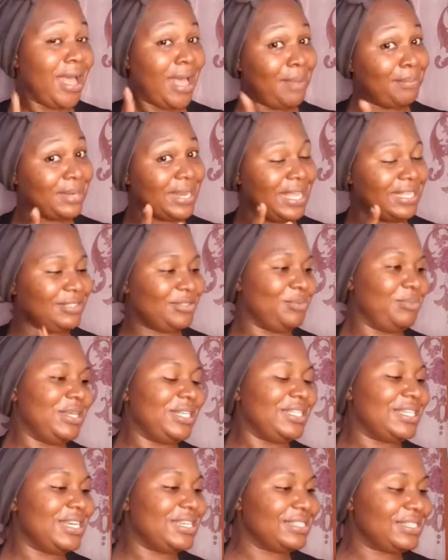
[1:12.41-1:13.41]
I'm glad you
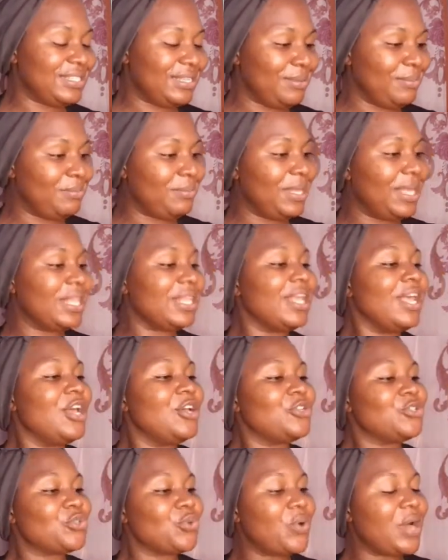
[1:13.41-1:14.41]
made that statement.
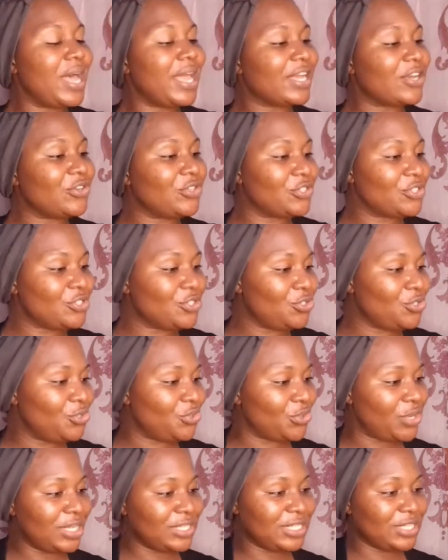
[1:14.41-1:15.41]
So I
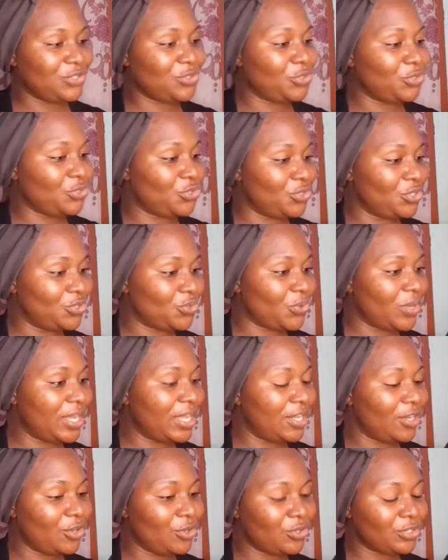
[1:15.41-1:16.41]
continue. As I told you, it's
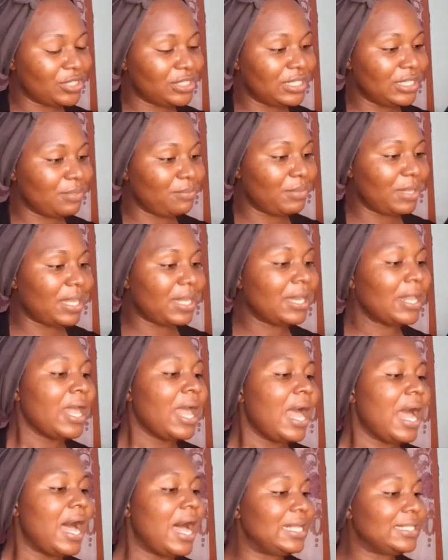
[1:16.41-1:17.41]
quite a long statement,
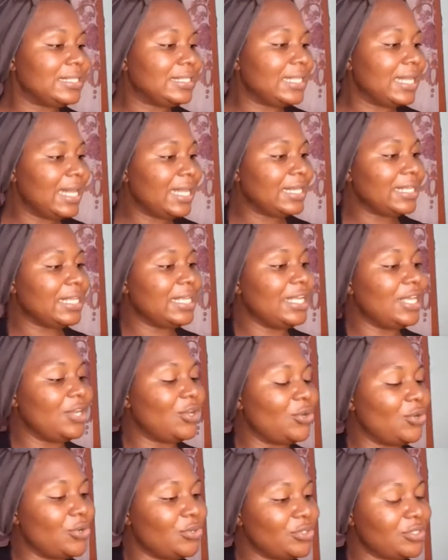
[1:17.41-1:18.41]
and then
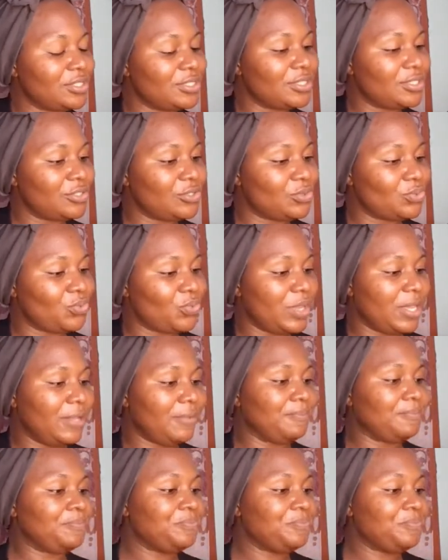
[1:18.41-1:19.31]
it goes this way.